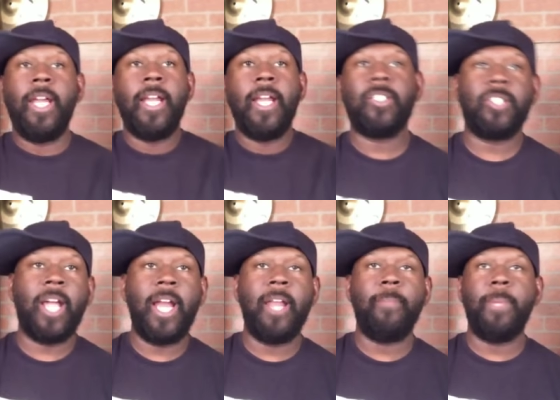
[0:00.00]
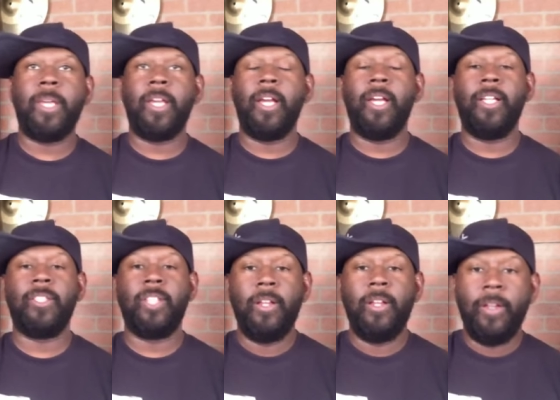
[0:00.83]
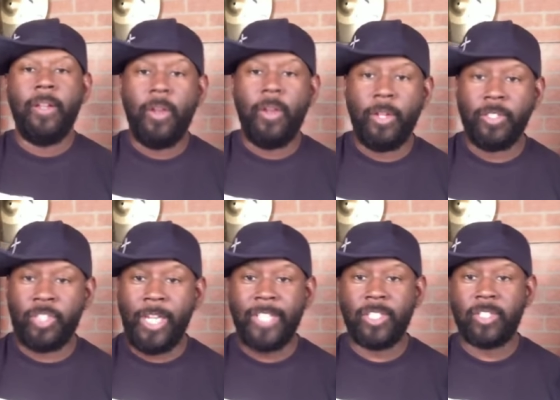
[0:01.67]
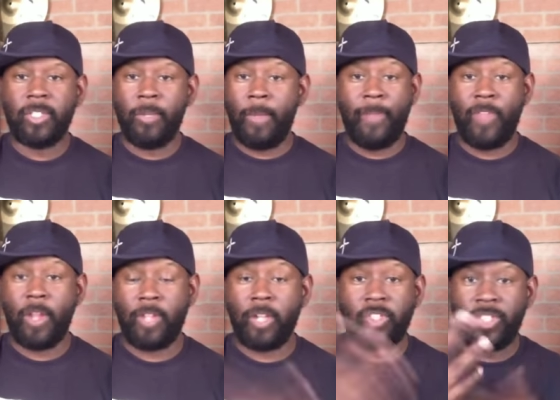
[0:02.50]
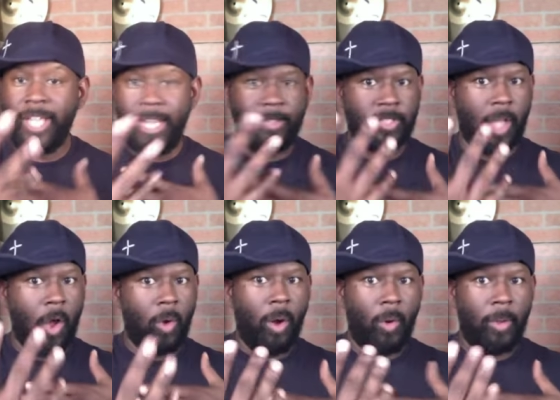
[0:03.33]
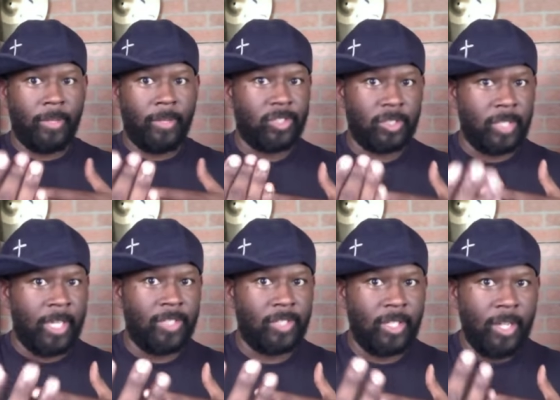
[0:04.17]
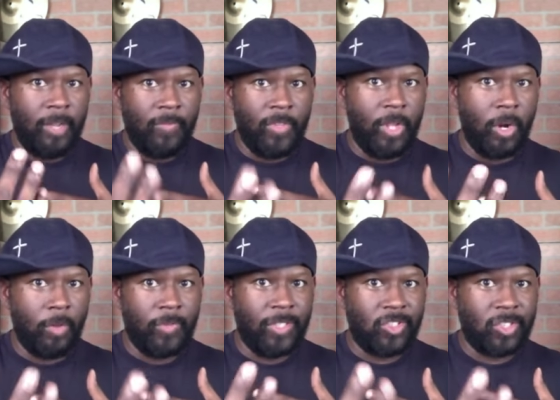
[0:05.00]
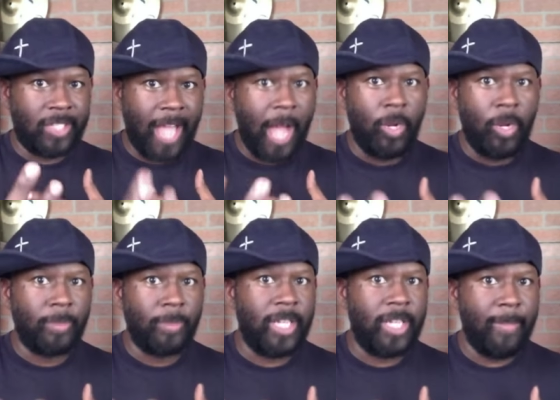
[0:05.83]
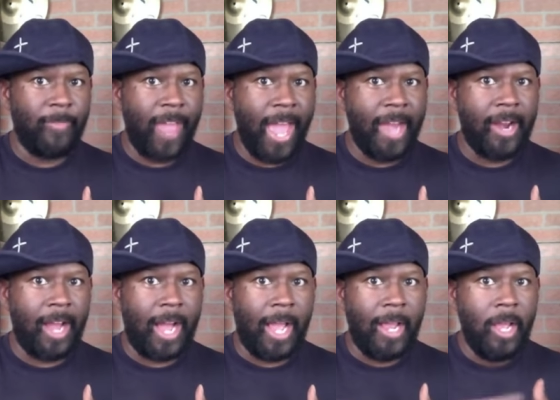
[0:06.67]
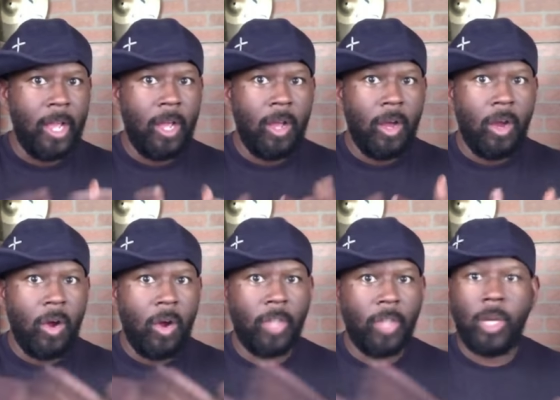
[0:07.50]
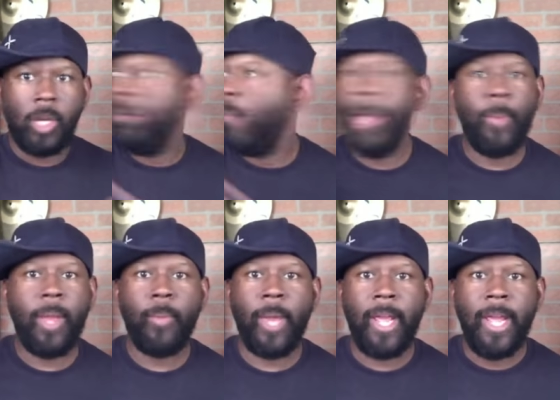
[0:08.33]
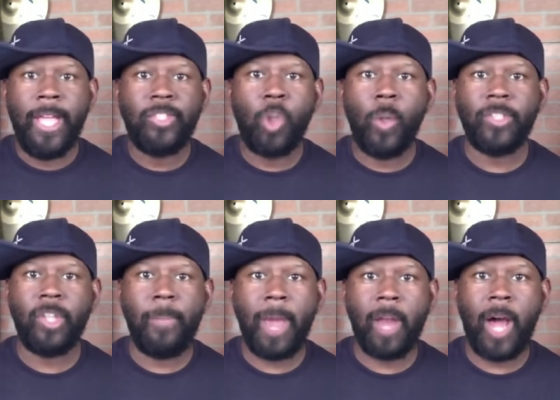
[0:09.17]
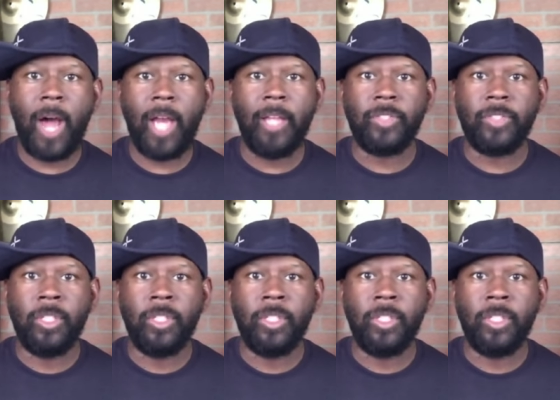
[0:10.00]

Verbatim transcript: excited because Jesus, they're seeing, so, oh, oh, this is, he's, you know, this is the guy who comes in the name of Adonai. Uh, wait, wait, wait. He's going to the Mount of Olives.